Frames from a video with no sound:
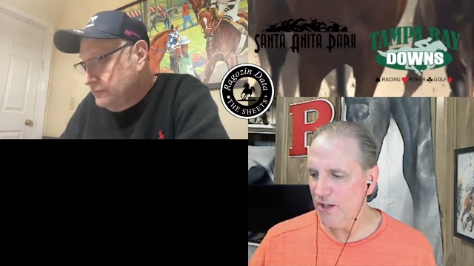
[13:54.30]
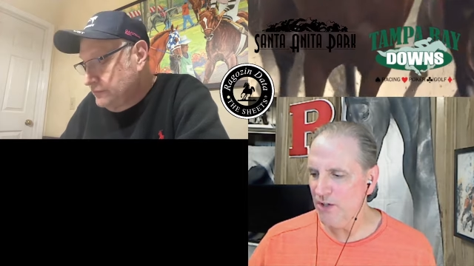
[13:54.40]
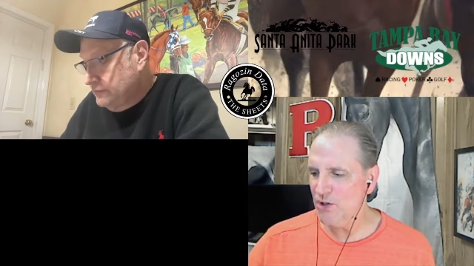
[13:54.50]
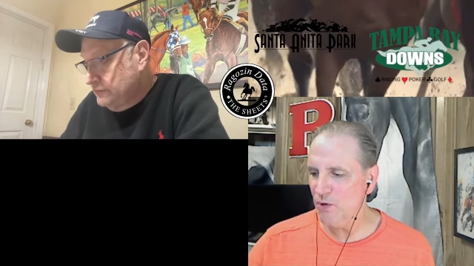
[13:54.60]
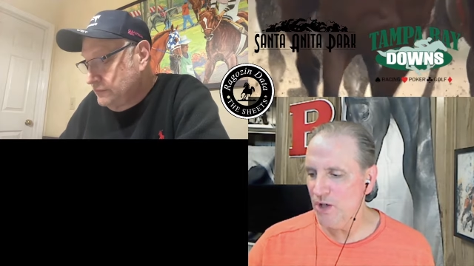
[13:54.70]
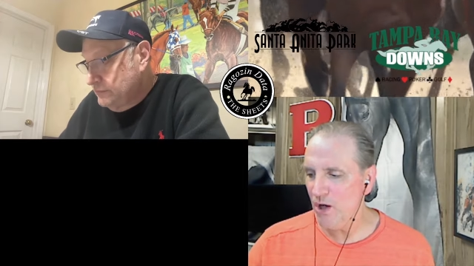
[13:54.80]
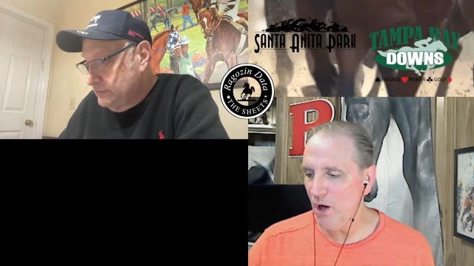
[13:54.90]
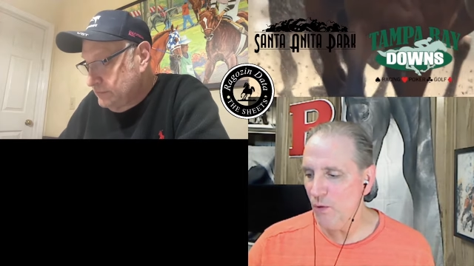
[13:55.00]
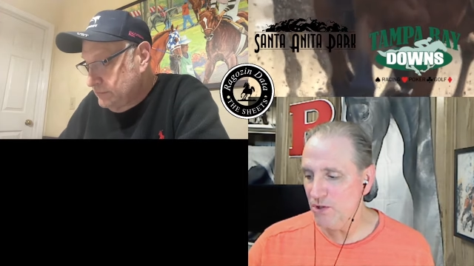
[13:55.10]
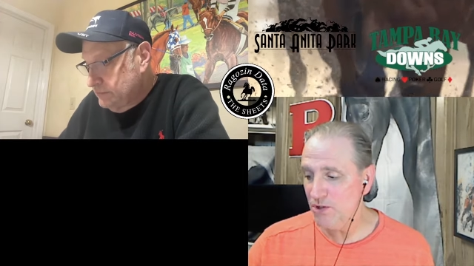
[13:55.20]
Speaker 1: he's doing.
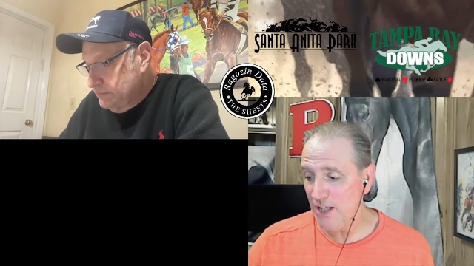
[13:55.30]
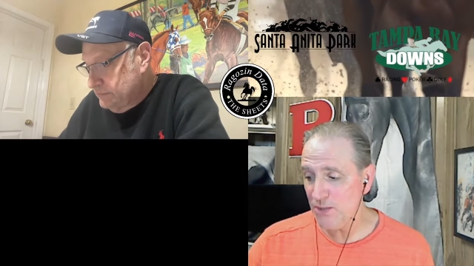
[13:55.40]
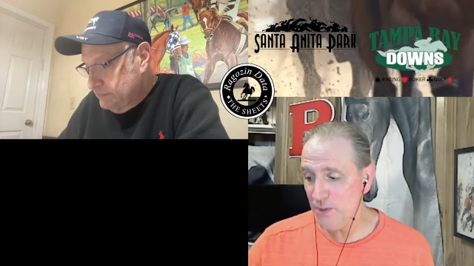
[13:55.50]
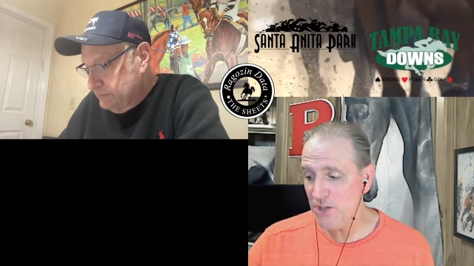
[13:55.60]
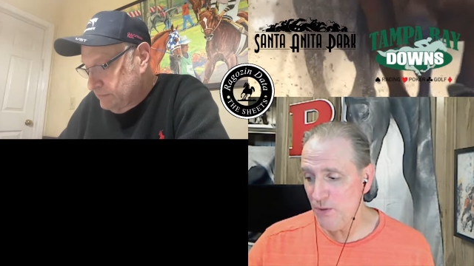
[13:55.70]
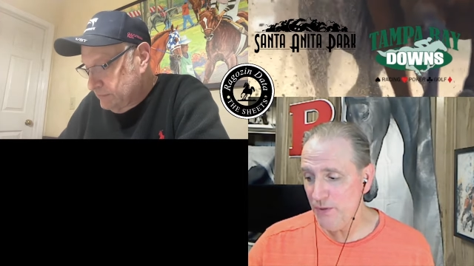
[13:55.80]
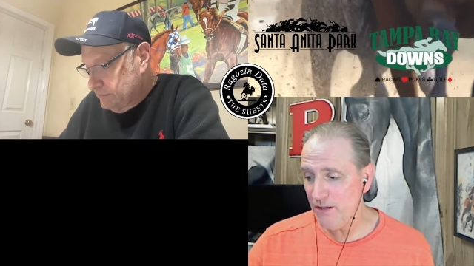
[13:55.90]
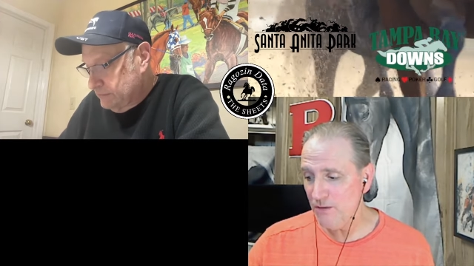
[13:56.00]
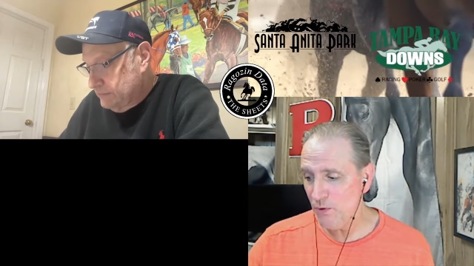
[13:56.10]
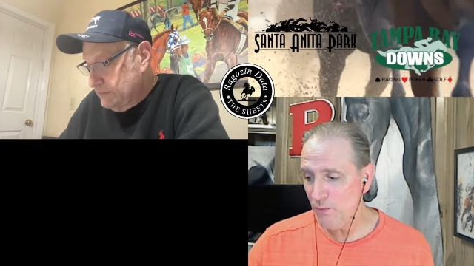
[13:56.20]
Oh, he's that's what he's
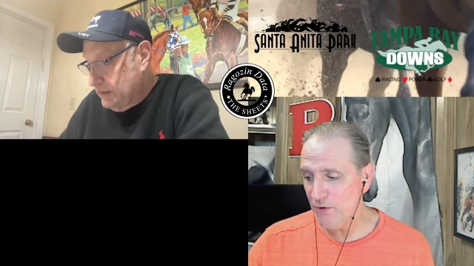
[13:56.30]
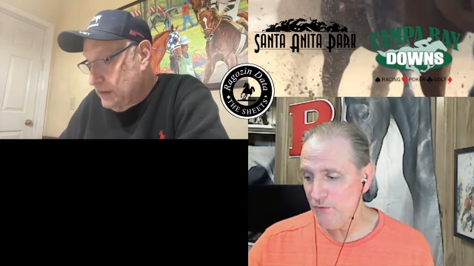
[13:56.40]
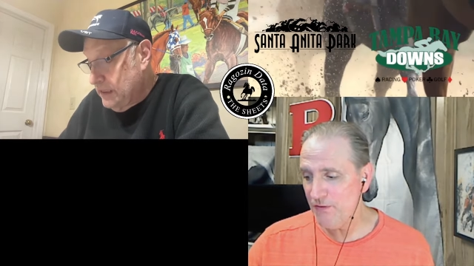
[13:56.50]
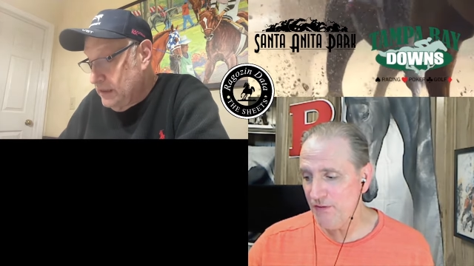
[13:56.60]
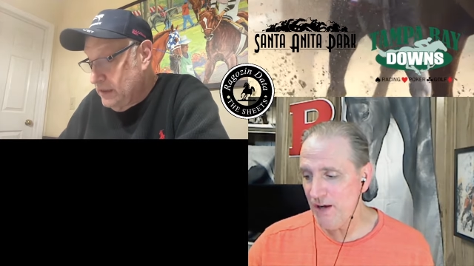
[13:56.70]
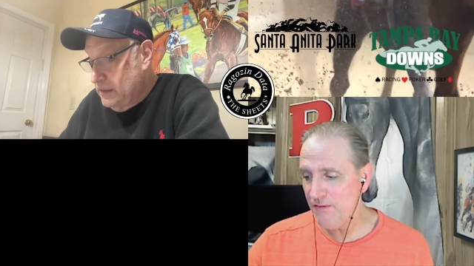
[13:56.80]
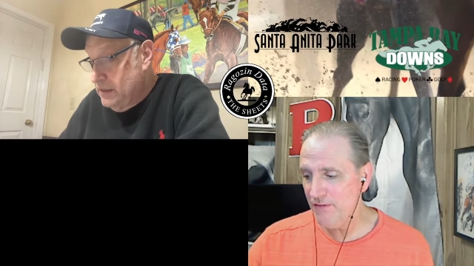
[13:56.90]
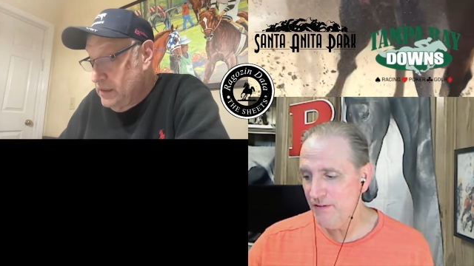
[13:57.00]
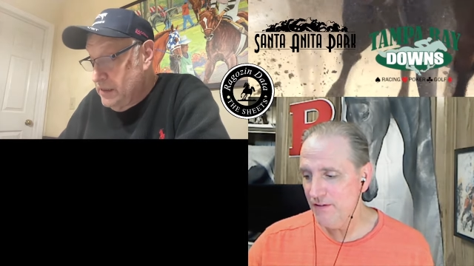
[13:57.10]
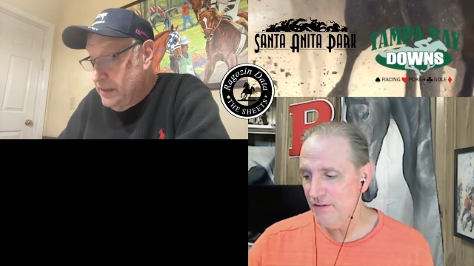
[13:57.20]
doing with one three five.
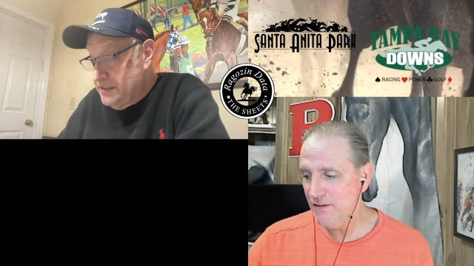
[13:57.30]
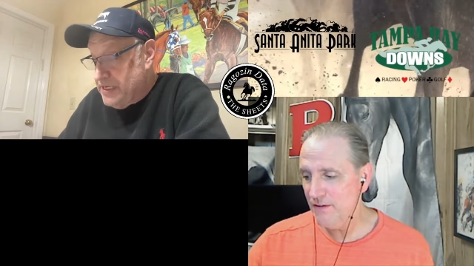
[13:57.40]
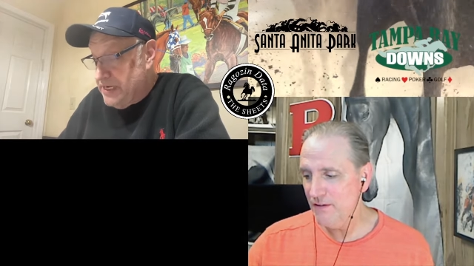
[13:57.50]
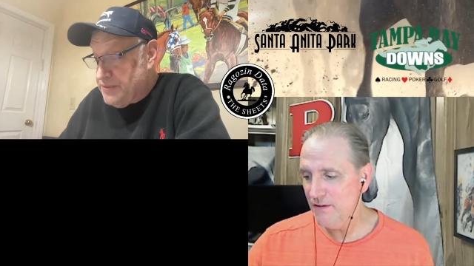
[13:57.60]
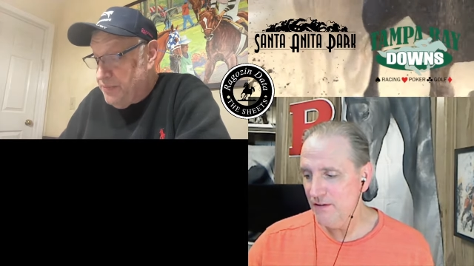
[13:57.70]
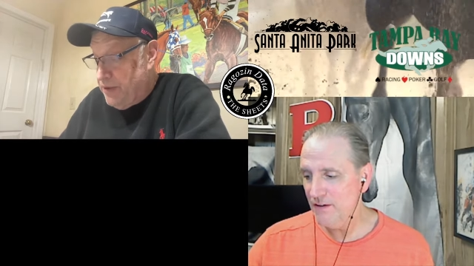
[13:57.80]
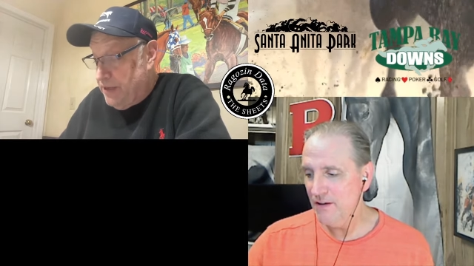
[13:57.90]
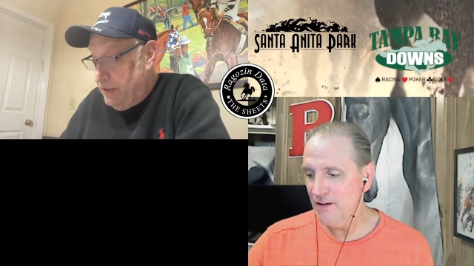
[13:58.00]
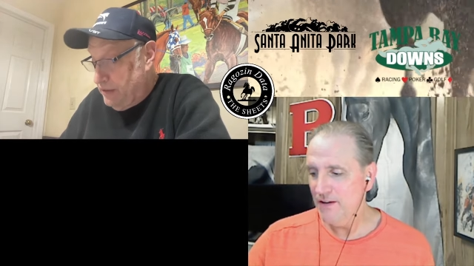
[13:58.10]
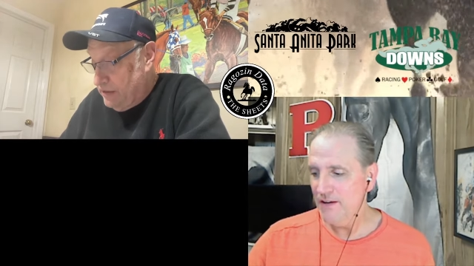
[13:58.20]
Speaker 2: He said he's
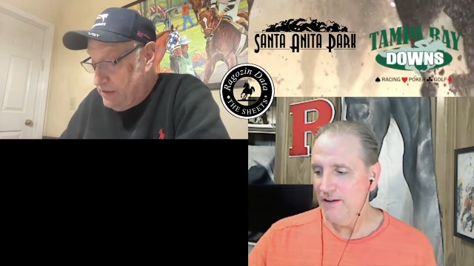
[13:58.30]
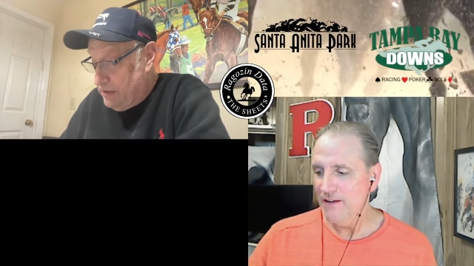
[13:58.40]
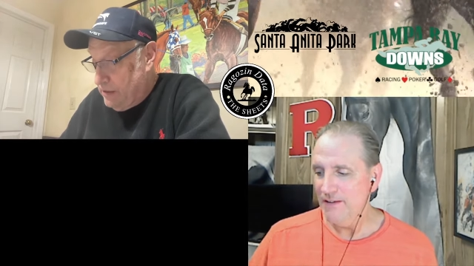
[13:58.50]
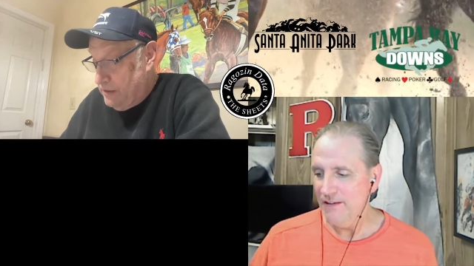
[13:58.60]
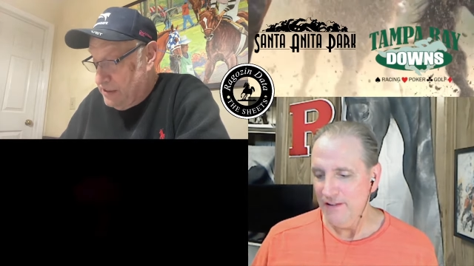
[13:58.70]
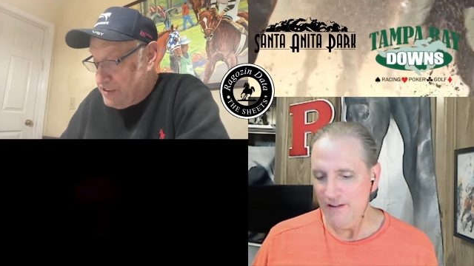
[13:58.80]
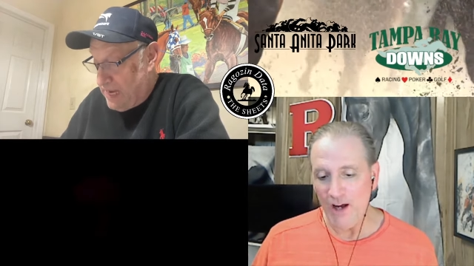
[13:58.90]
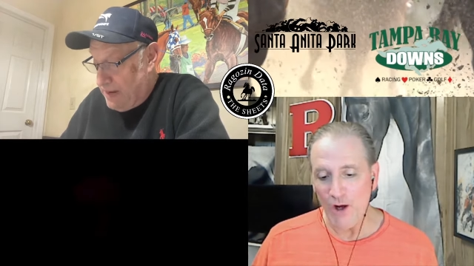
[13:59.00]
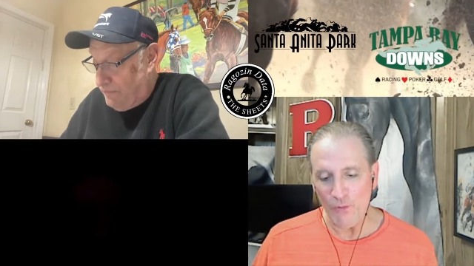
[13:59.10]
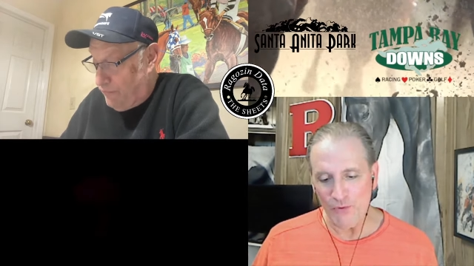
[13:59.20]
putting the Yeah. the
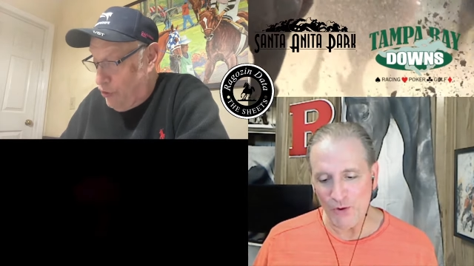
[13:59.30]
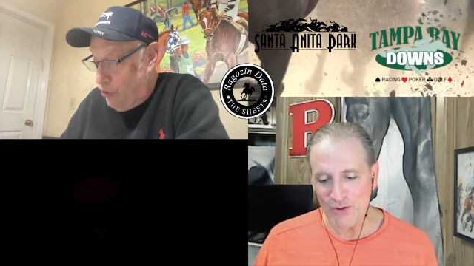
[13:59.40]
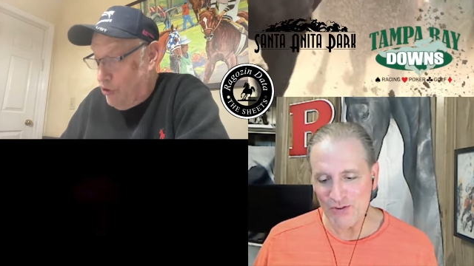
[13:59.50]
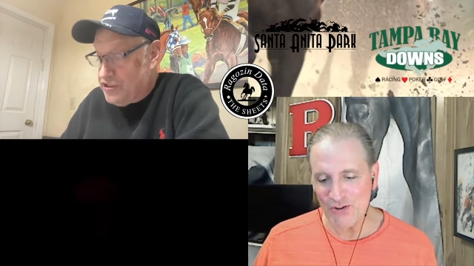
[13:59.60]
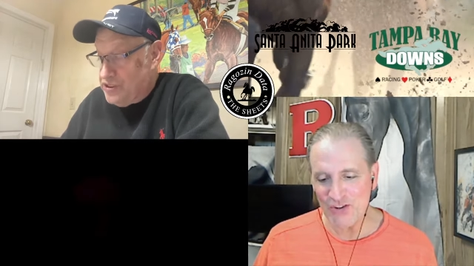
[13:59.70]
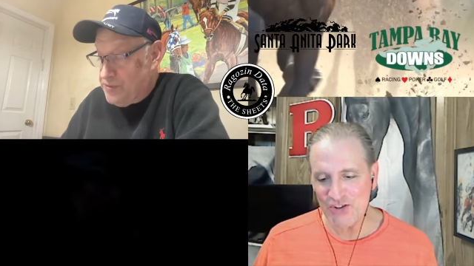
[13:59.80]
oh, same. those are all the